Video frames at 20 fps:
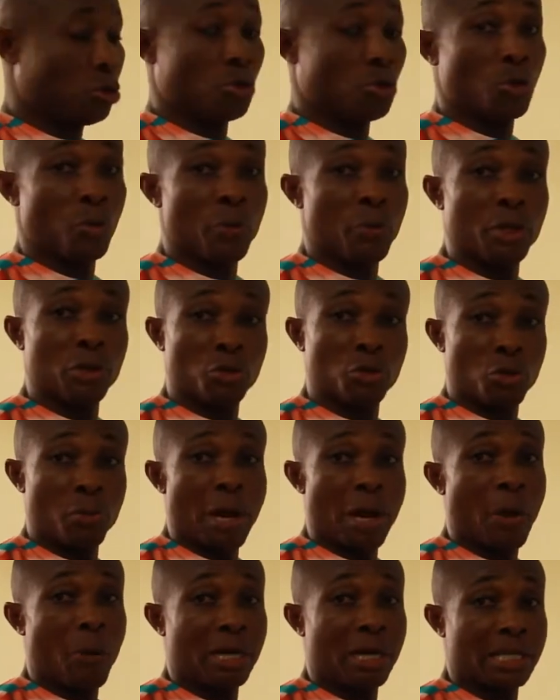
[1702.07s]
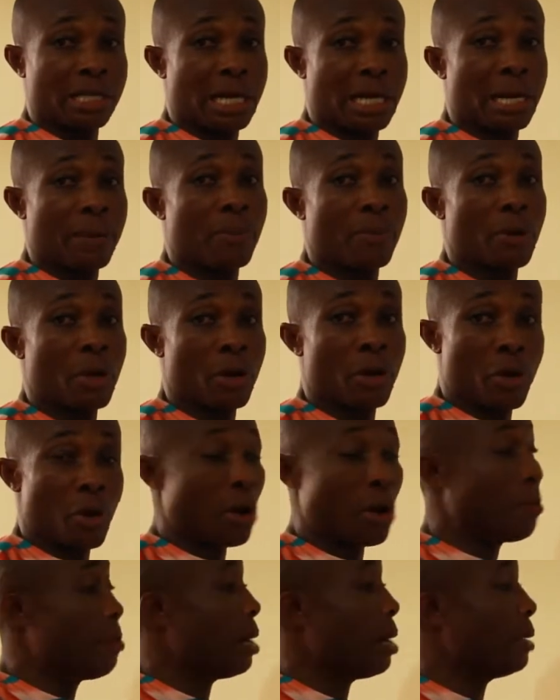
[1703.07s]
to me through my WhatsApp
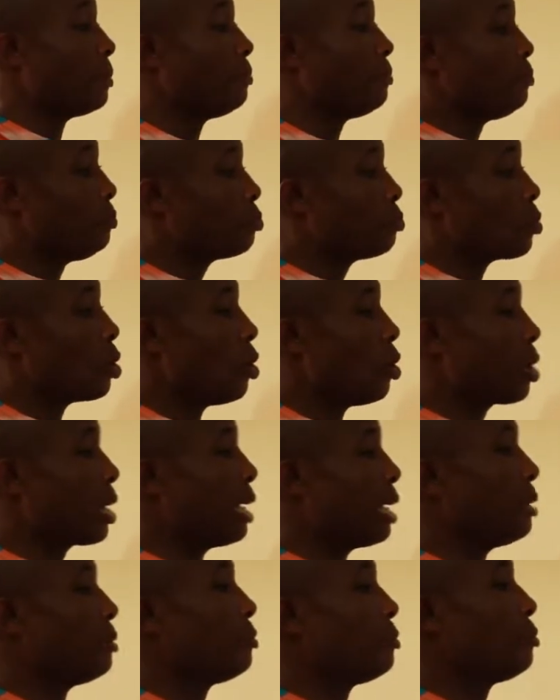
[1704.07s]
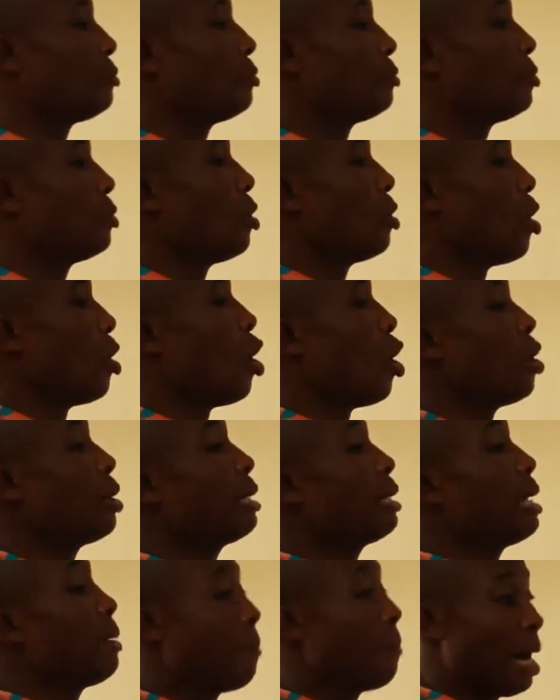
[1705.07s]
number. Okay,
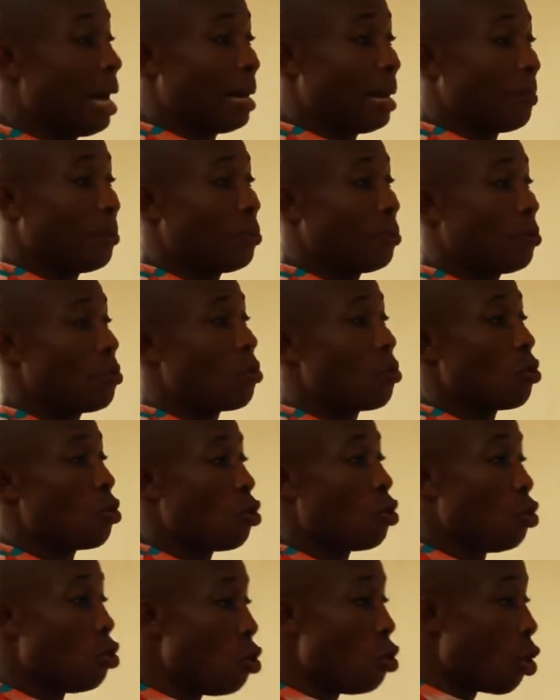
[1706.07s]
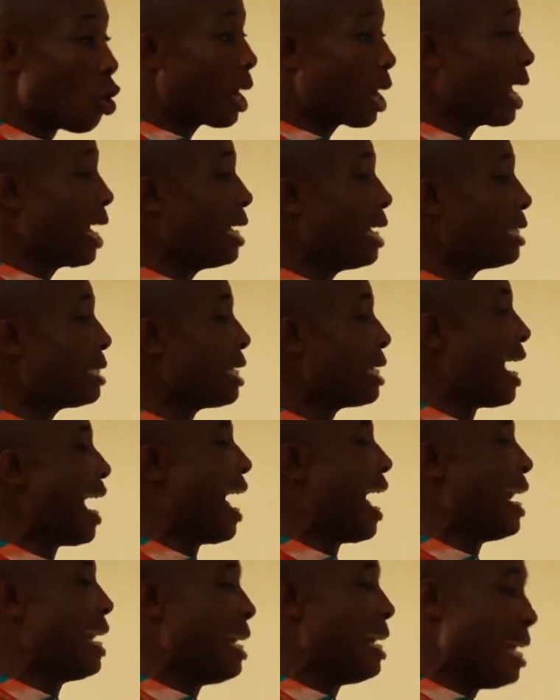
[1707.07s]
on the map, locate
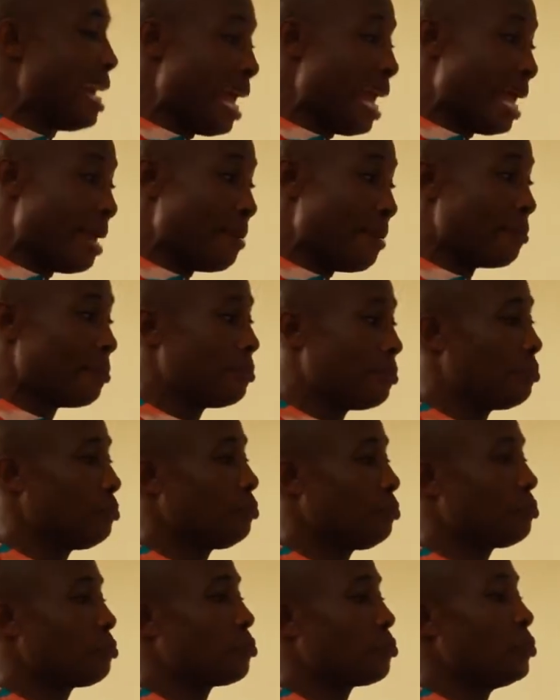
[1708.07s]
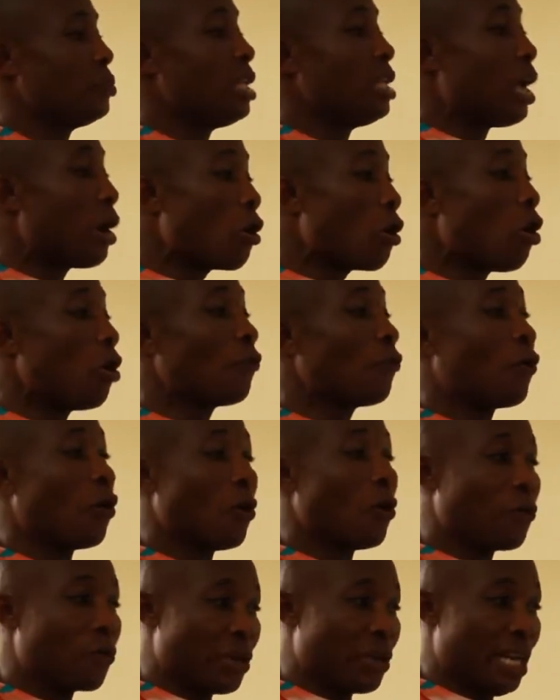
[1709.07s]
and name the Gulf
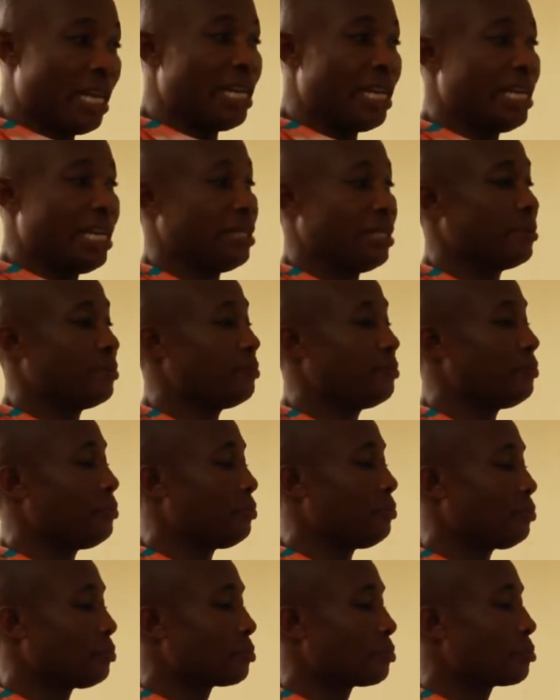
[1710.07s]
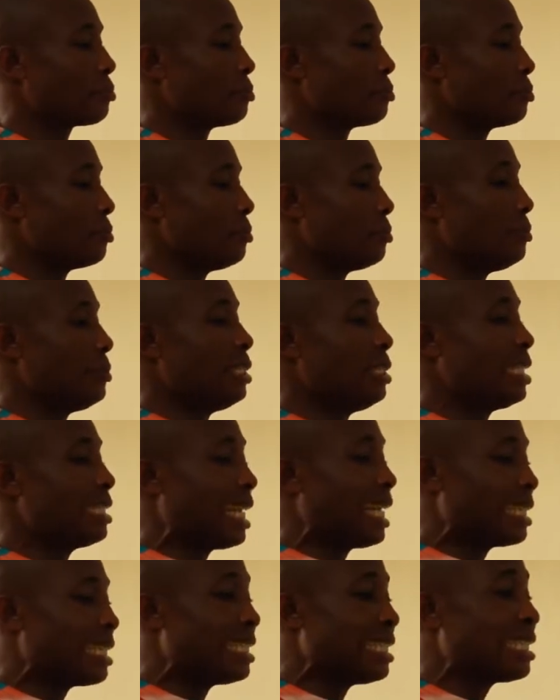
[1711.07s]
of Guinea, the
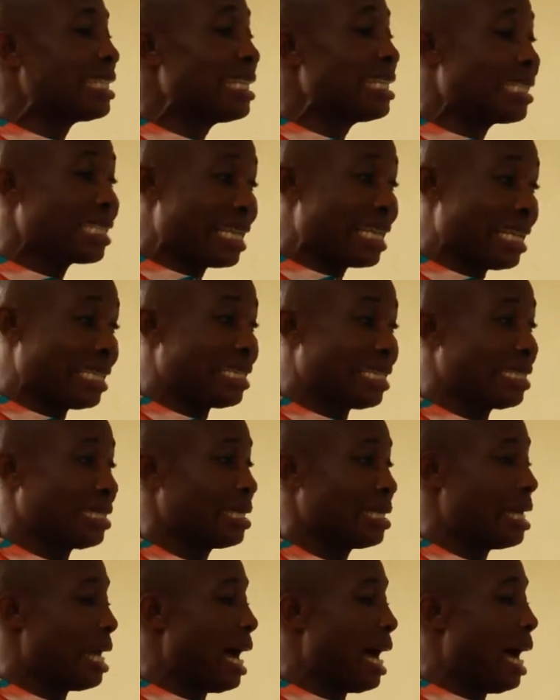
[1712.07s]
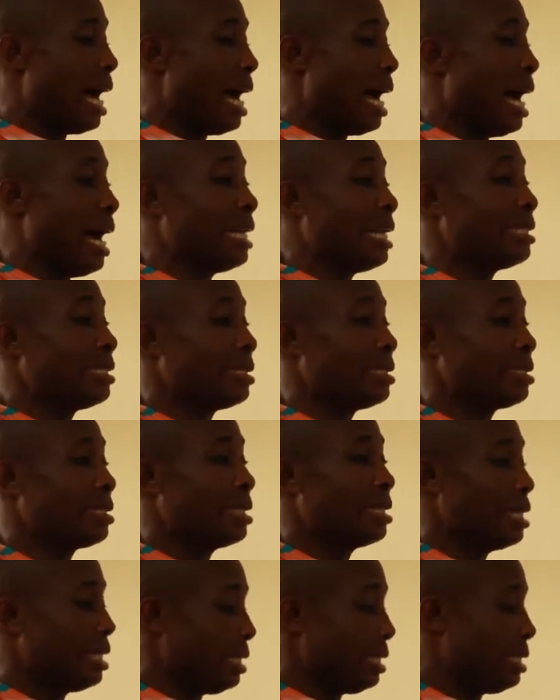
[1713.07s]
36 states, and
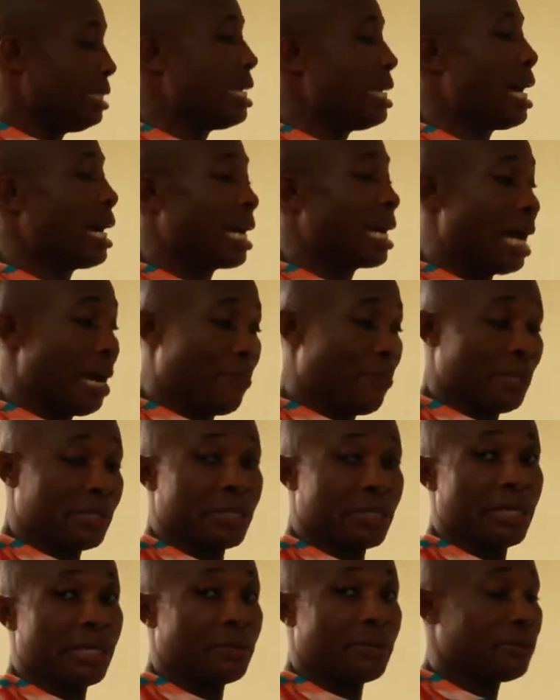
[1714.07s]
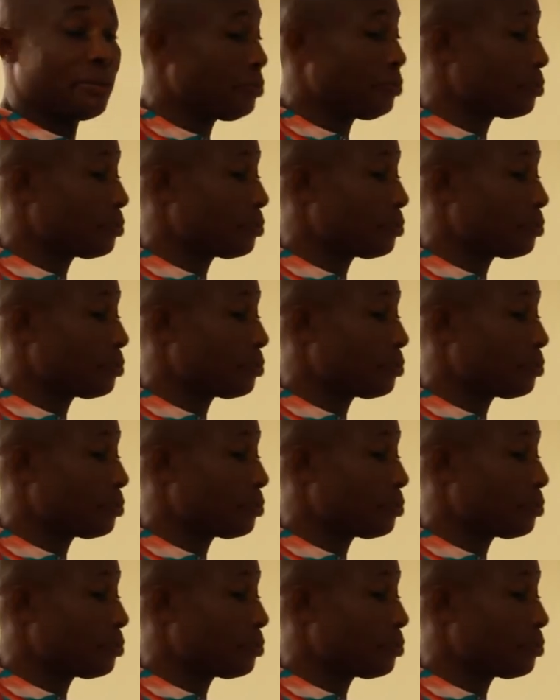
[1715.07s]
their capital.